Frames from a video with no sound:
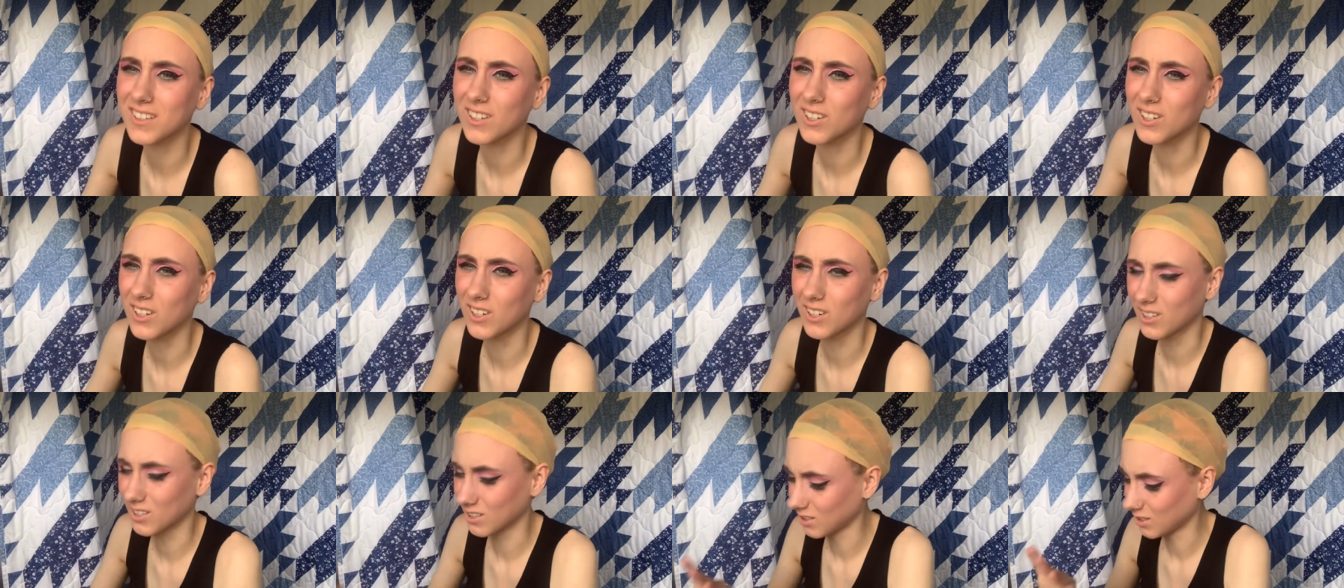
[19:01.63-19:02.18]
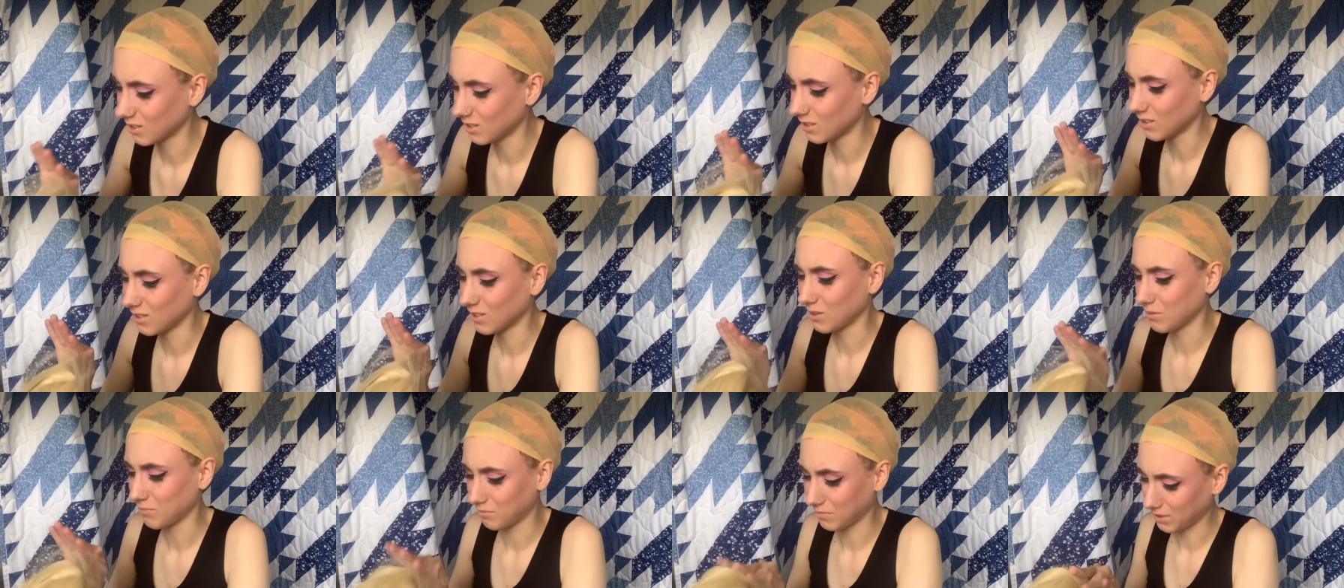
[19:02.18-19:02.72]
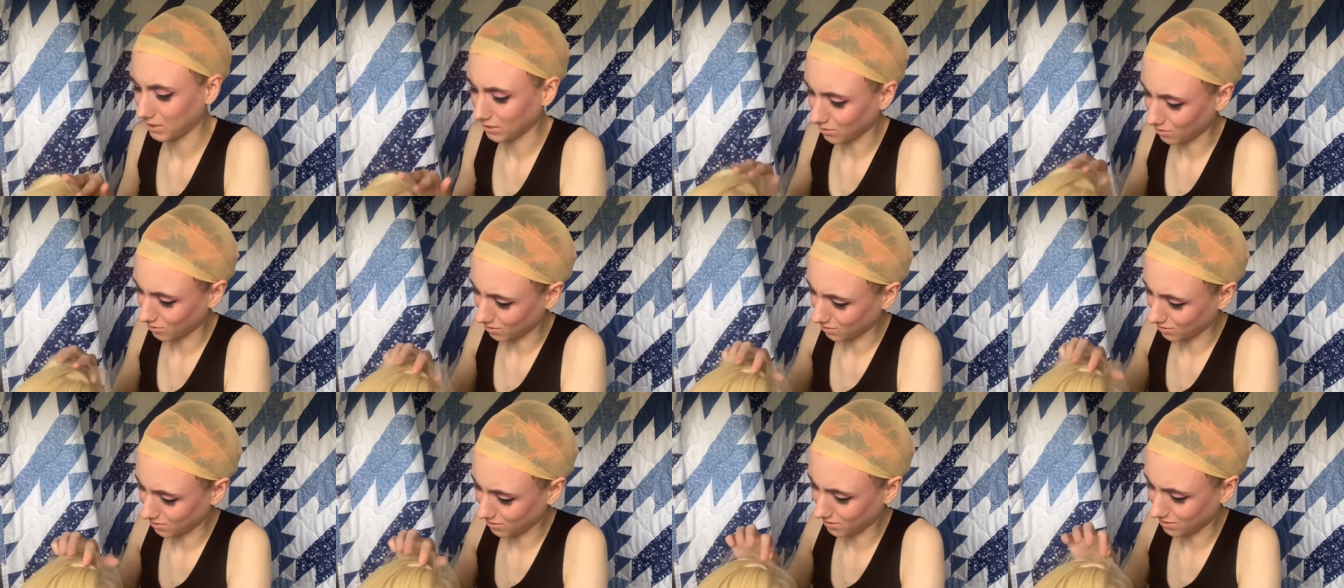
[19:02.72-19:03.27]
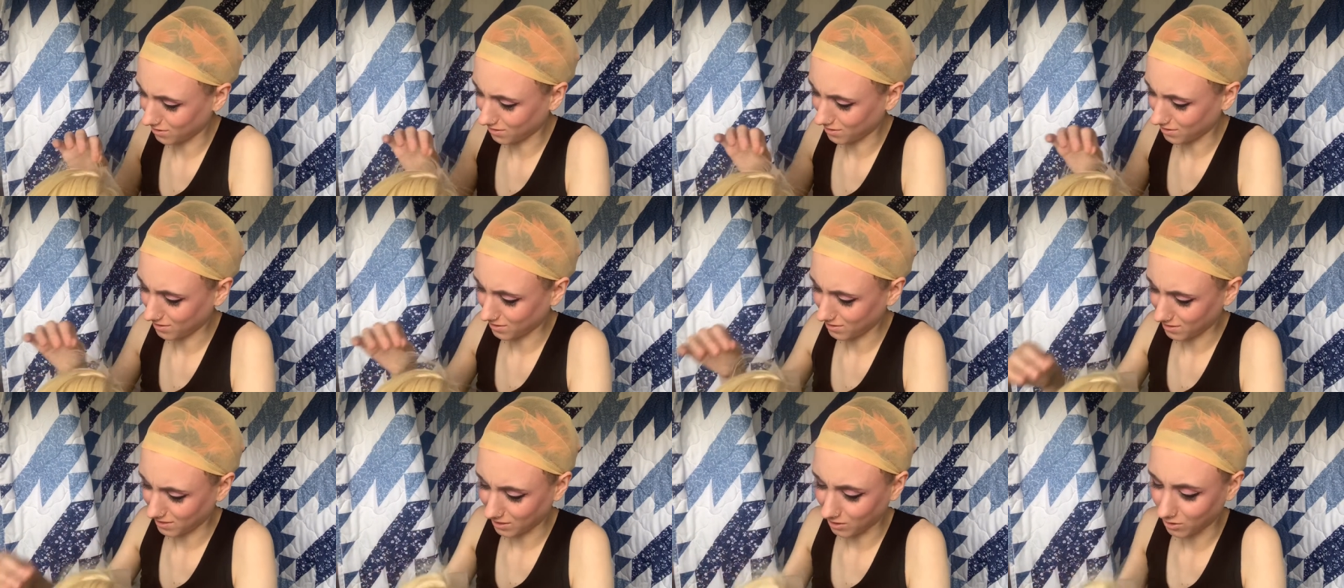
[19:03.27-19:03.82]
Oh my god.
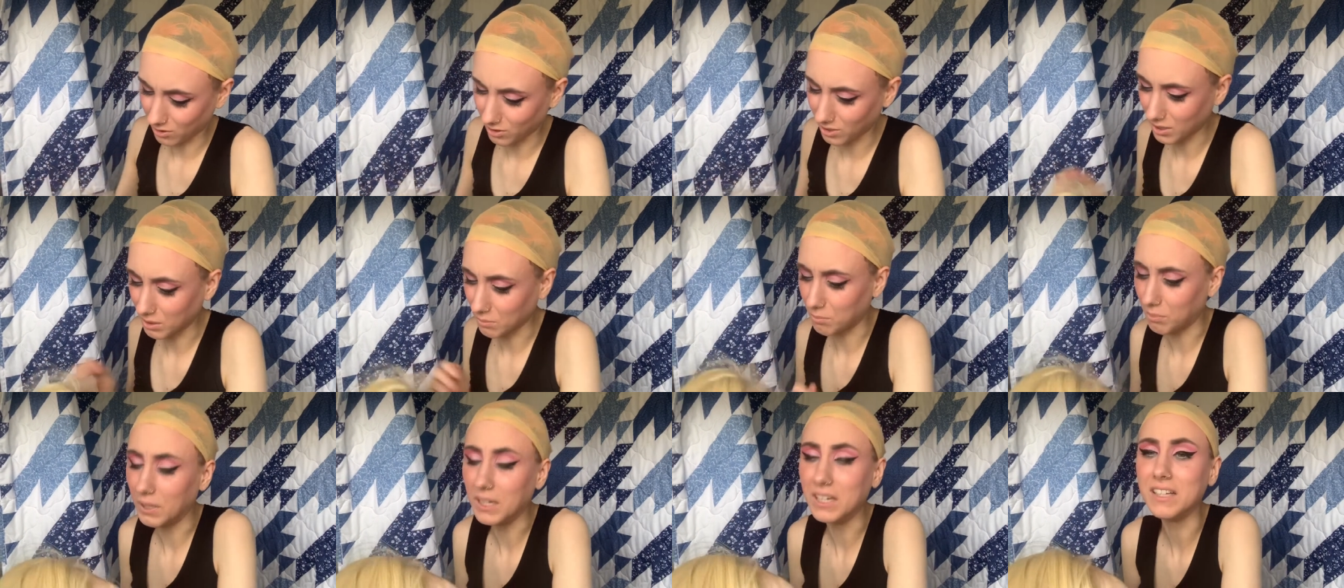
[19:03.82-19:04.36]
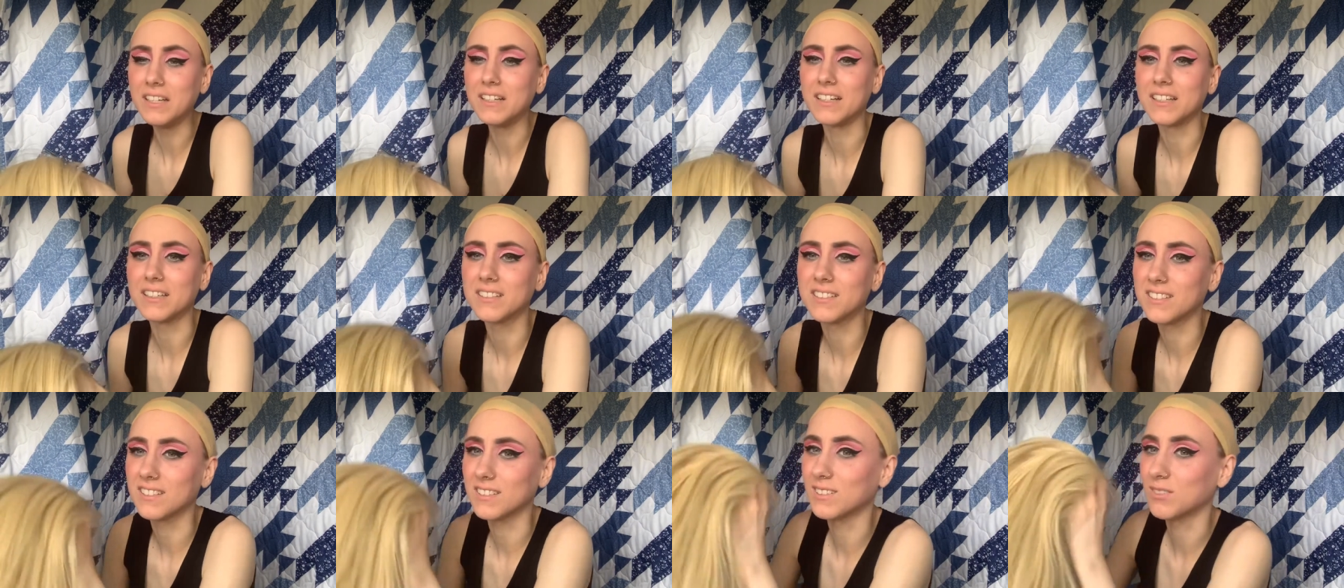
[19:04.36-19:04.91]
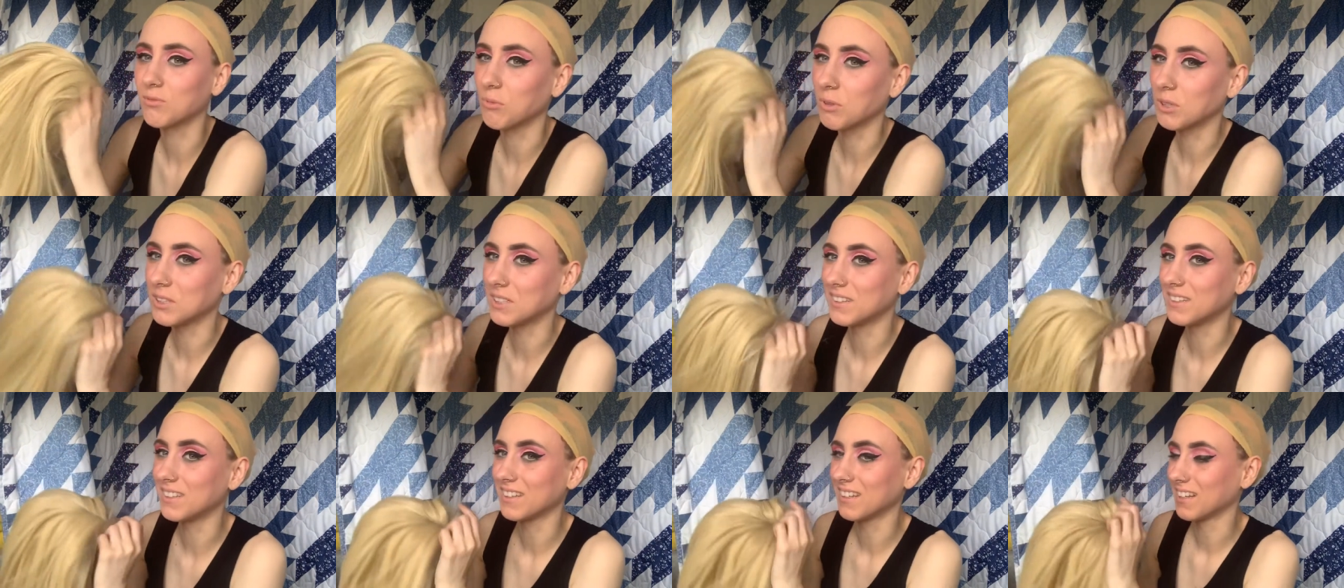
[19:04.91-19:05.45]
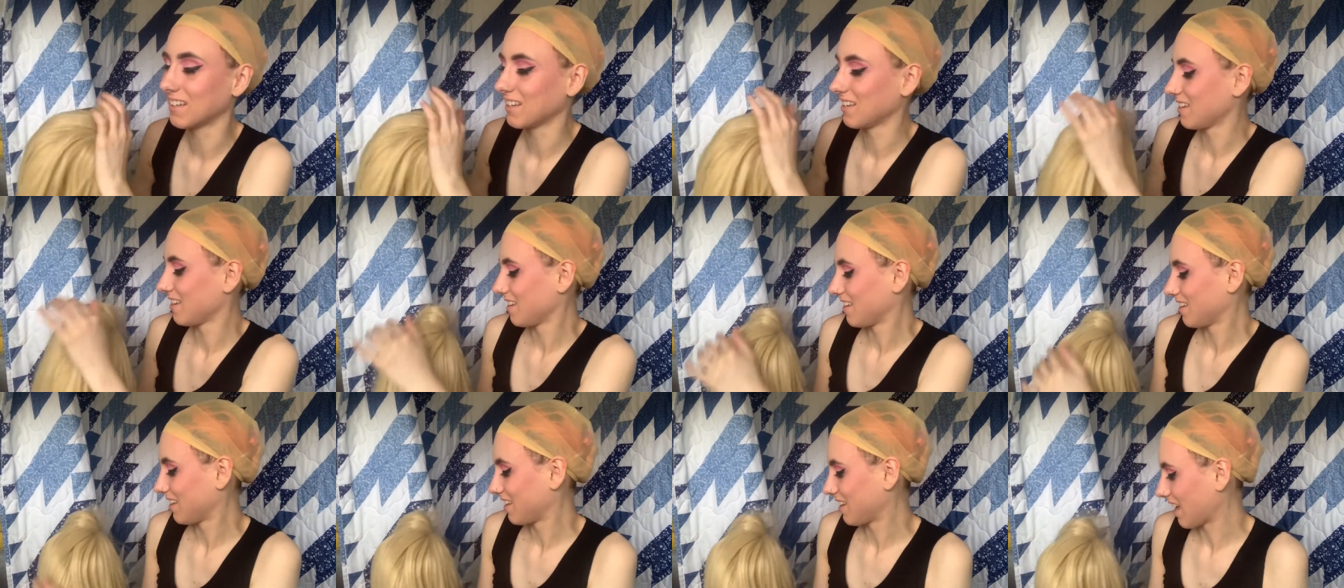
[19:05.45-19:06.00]
I look like a penis. This wasn't
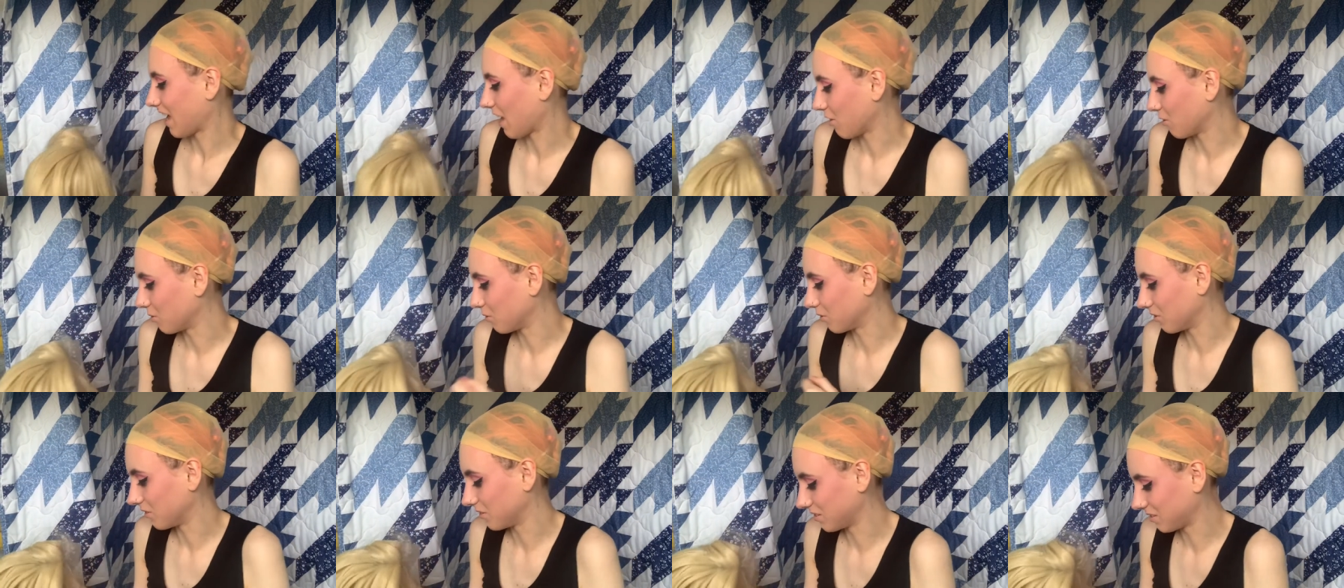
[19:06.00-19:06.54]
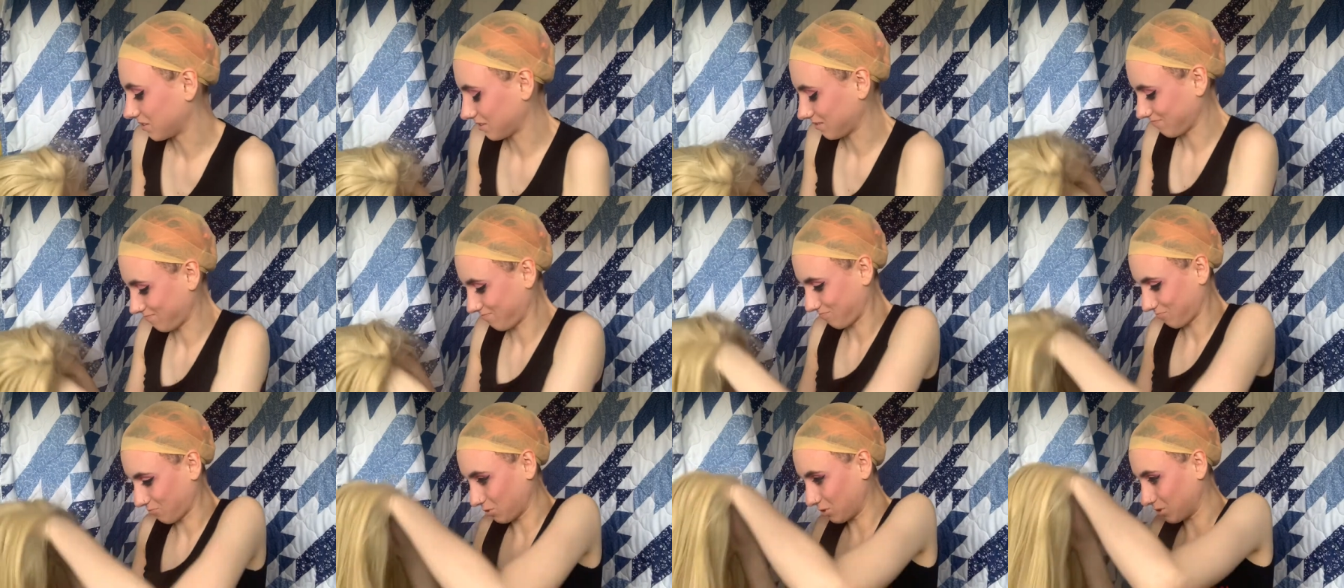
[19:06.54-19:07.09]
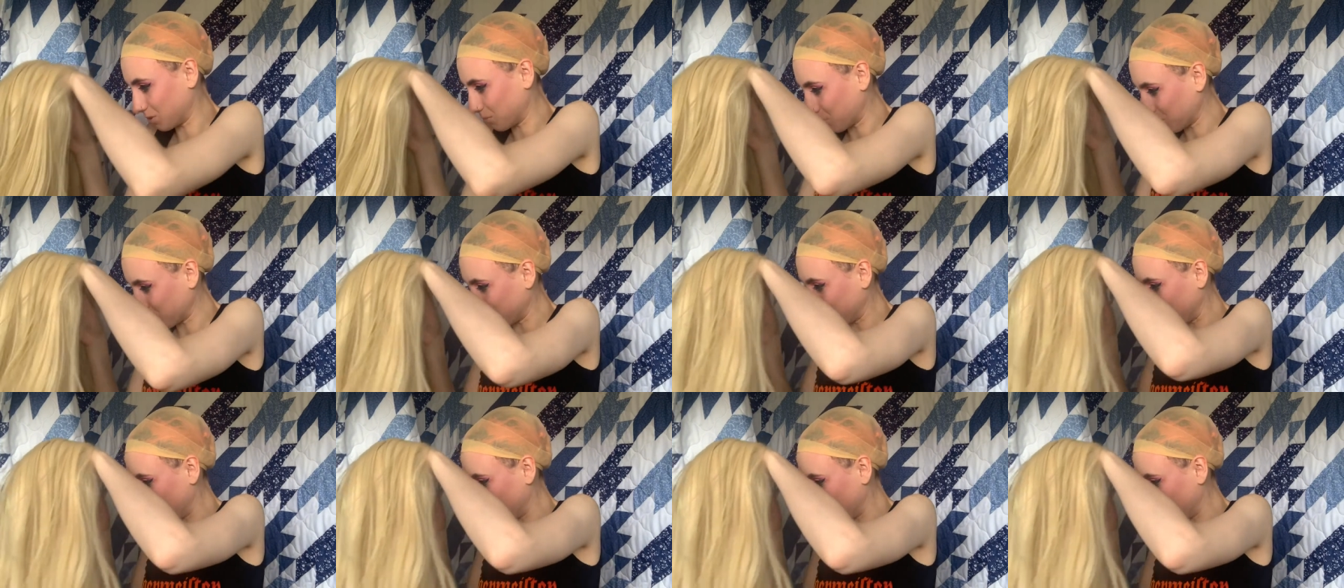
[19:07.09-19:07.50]
how this was supposed to